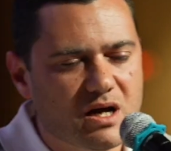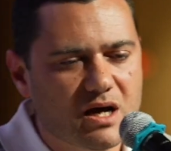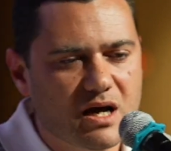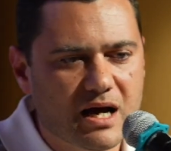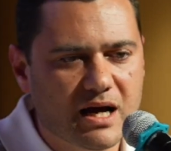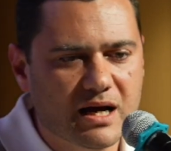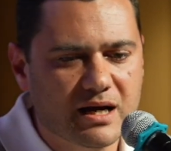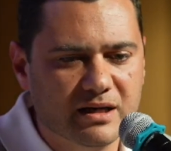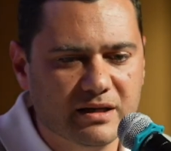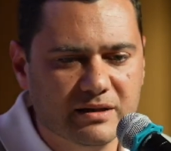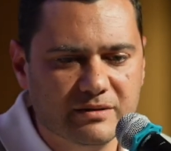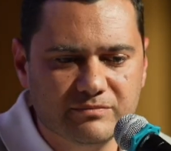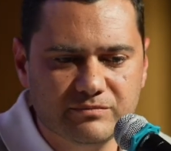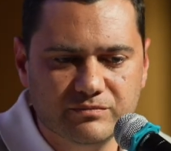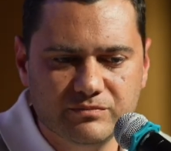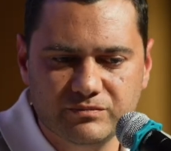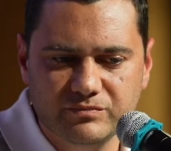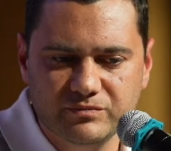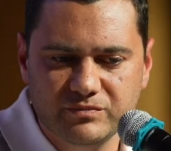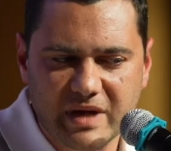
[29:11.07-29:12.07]

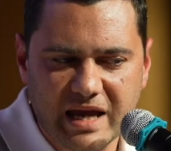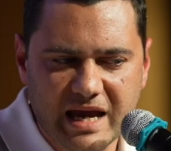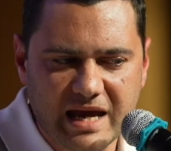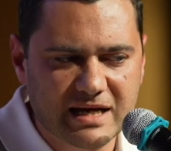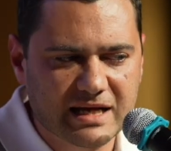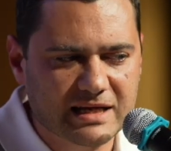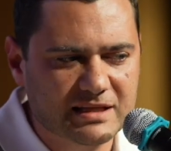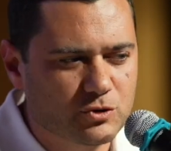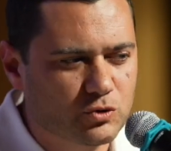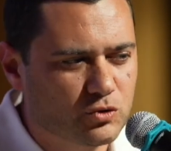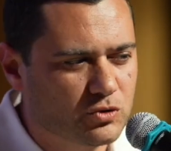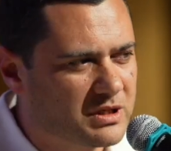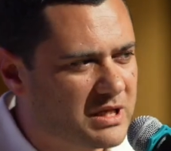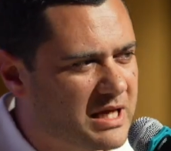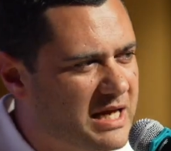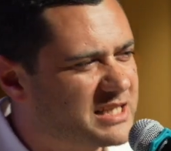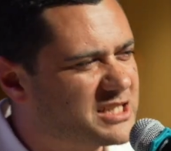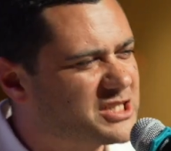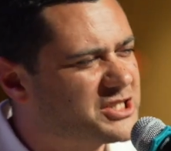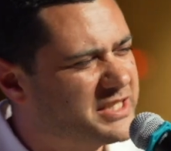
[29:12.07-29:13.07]
And I
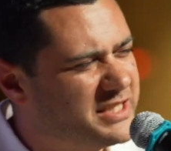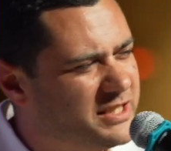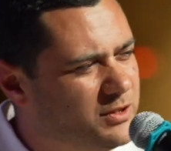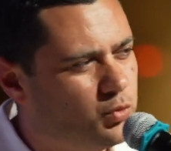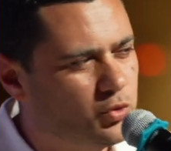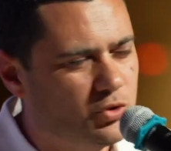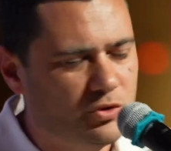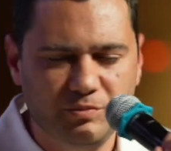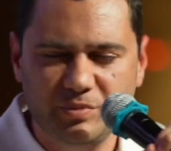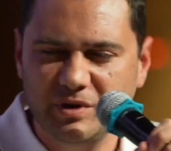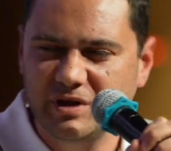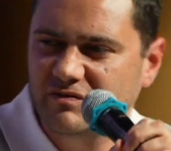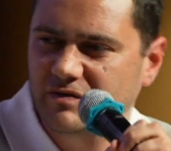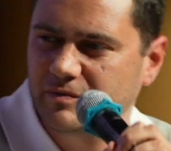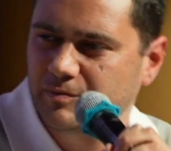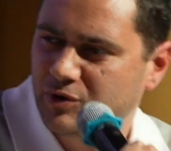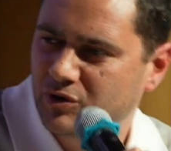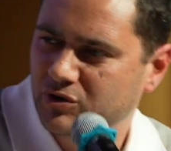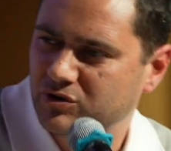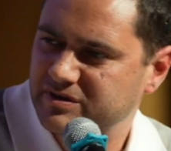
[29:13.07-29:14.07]
thought she would be the
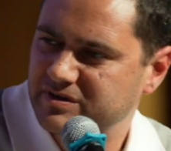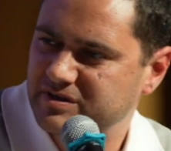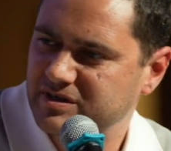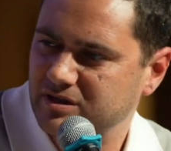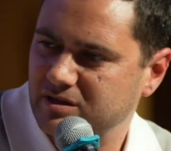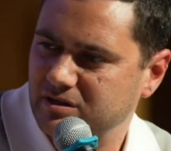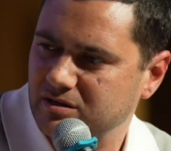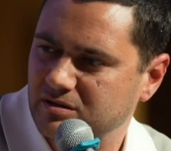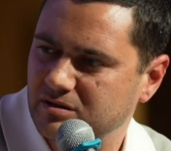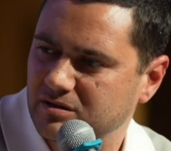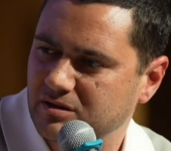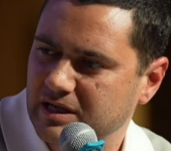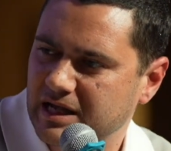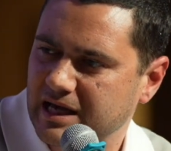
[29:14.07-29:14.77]
person,